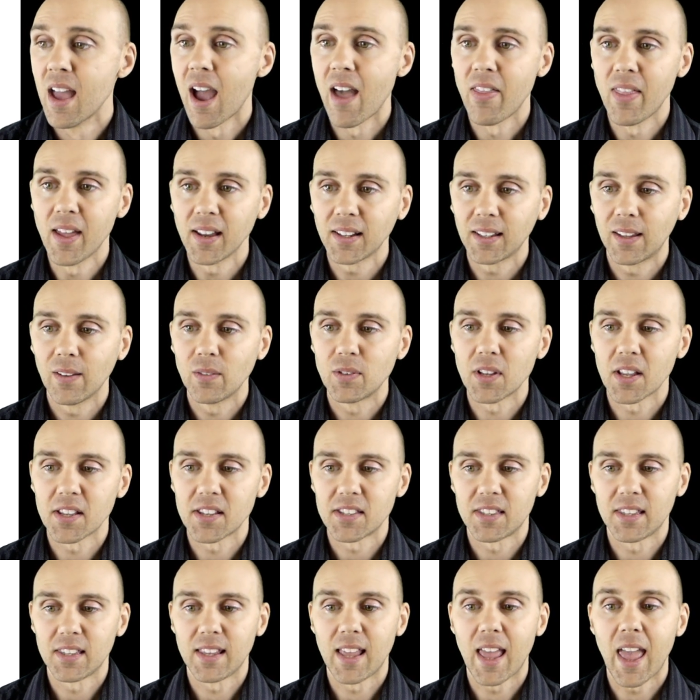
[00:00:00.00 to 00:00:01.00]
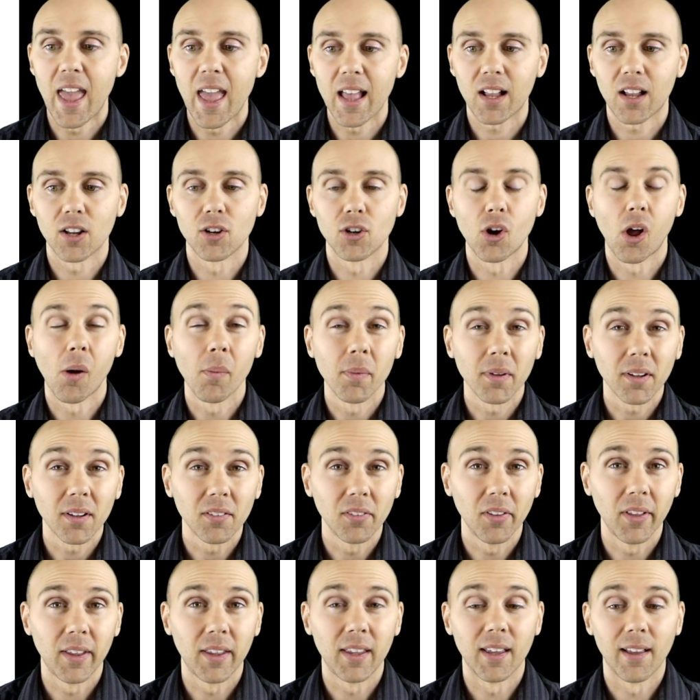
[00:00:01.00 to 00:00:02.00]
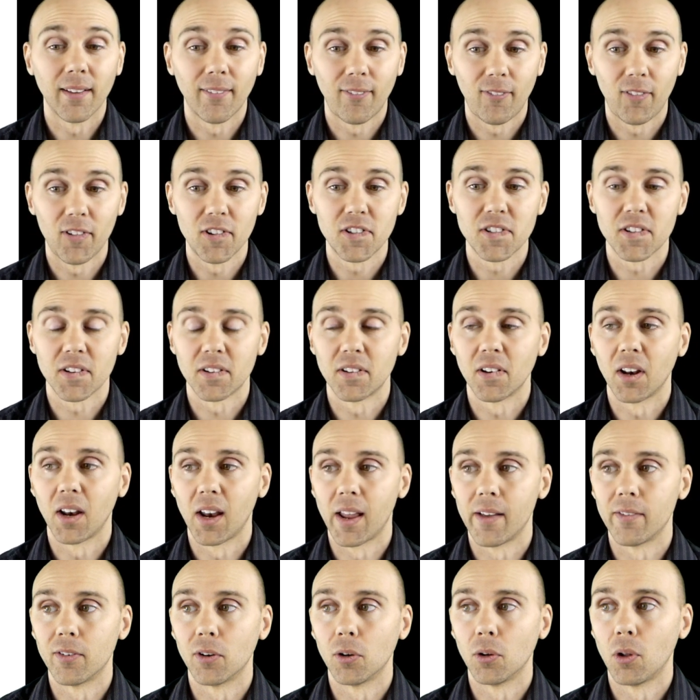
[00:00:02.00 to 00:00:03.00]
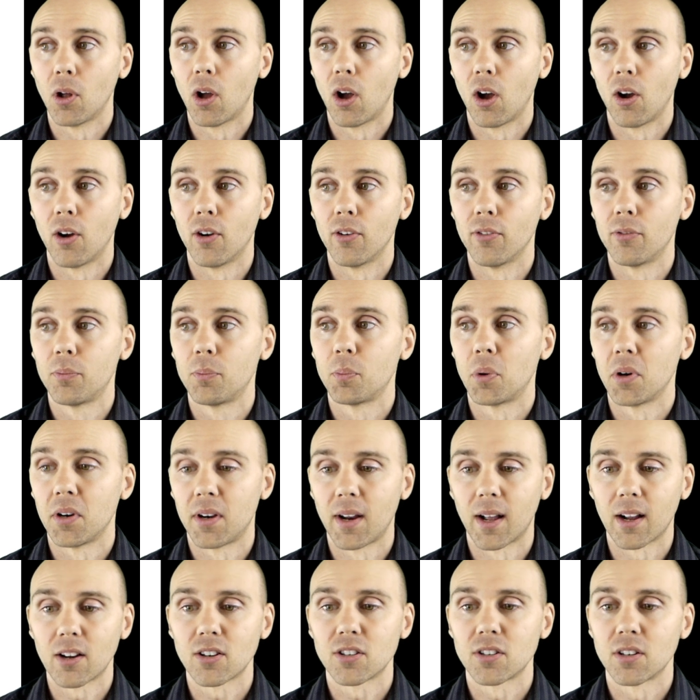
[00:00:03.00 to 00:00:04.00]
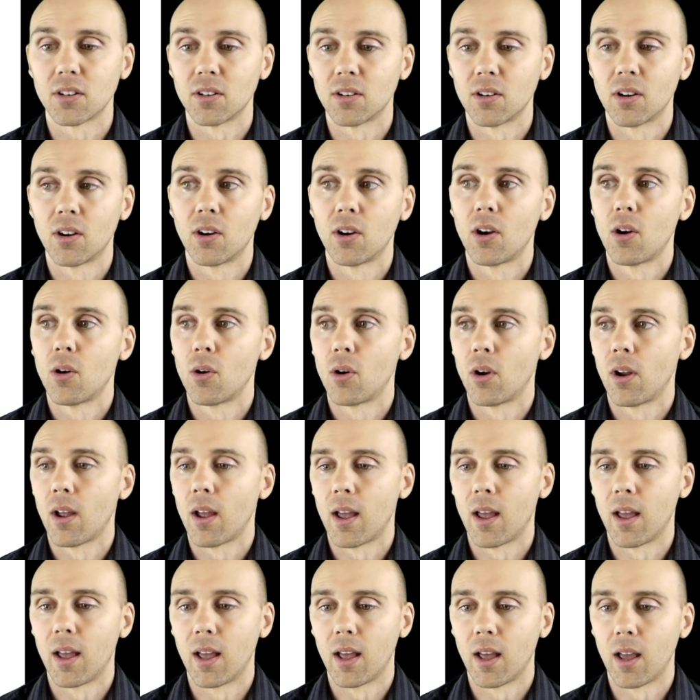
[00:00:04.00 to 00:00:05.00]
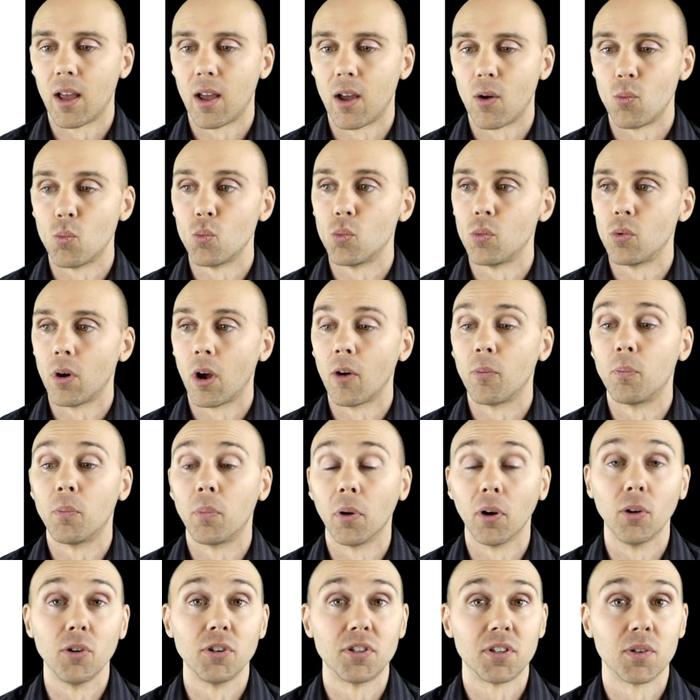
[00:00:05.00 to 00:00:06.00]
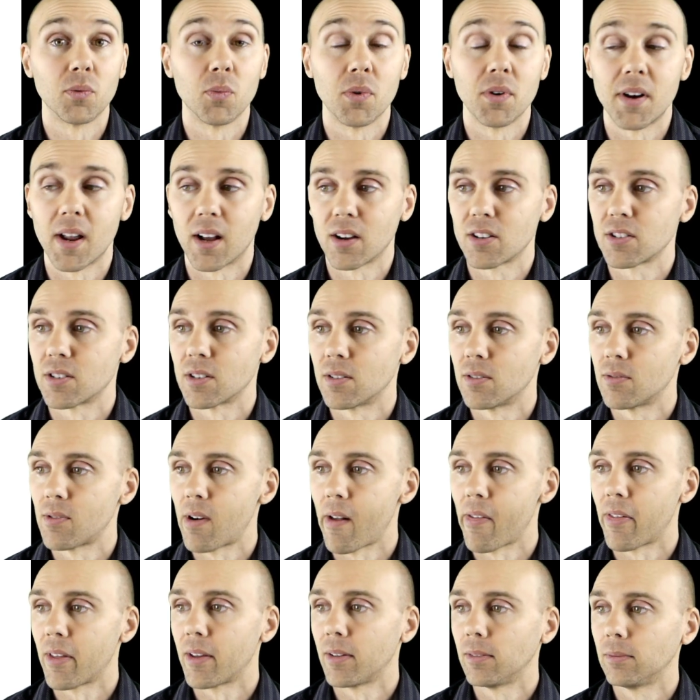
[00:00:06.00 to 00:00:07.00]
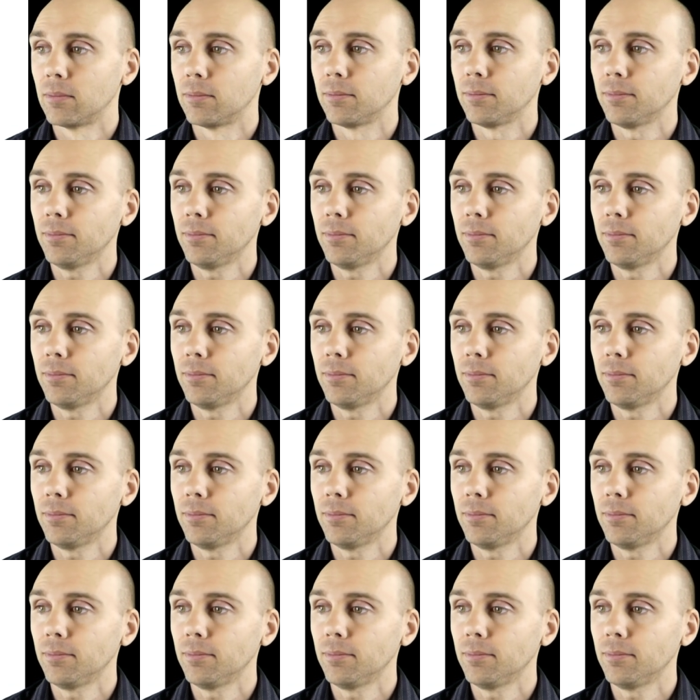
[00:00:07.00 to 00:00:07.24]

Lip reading: And that gives us the economically efficient level of production, of pollution reduction rather.